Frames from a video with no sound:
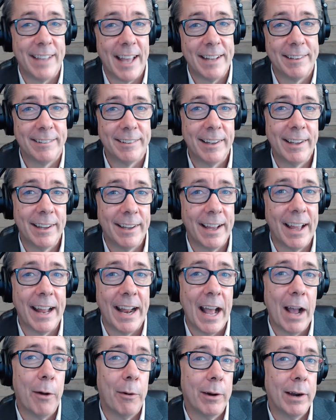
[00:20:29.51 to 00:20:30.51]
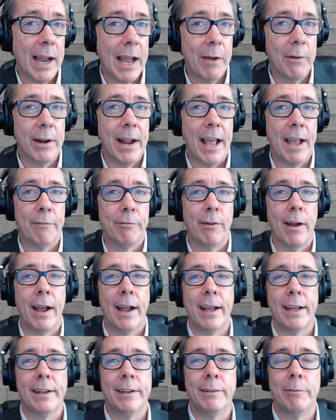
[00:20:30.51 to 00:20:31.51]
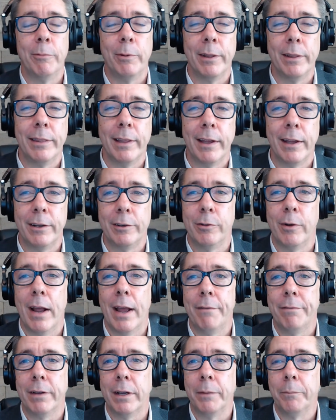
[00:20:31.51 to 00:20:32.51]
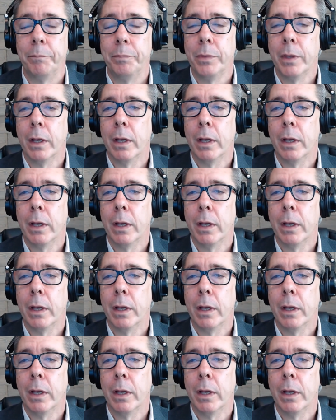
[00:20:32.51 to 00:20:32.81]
that's an hour and a half ride with traffic.